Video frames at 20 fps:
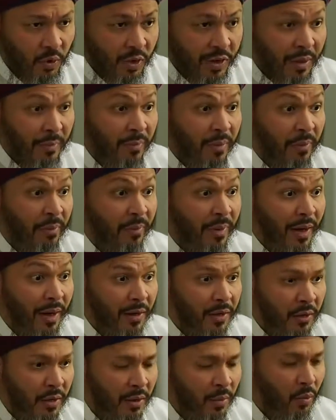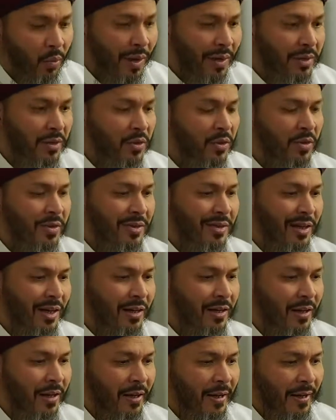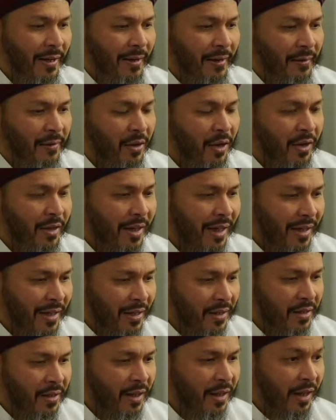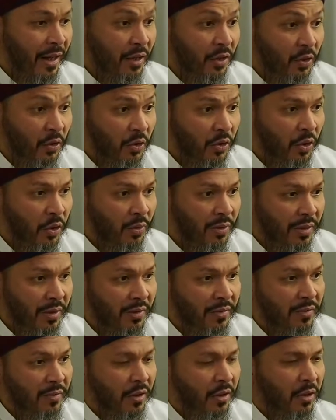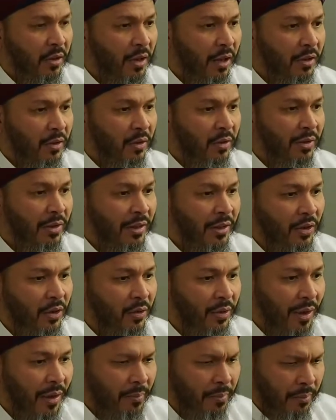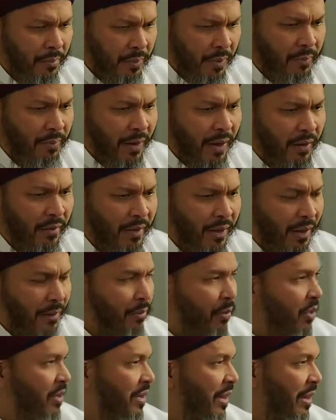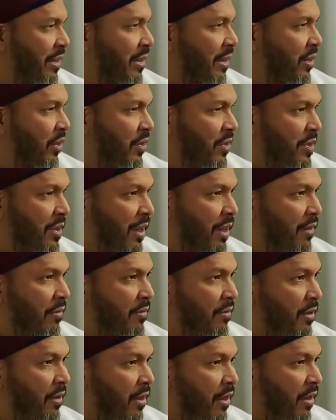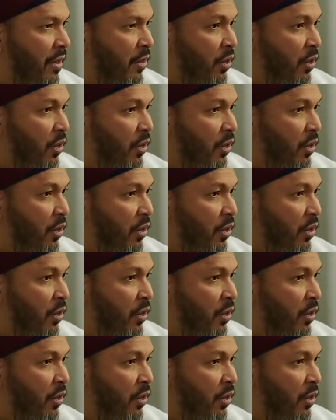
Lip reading: You can prepare to. Once you start not getting sick and you know this, not only you are preparing and protecting yourselves,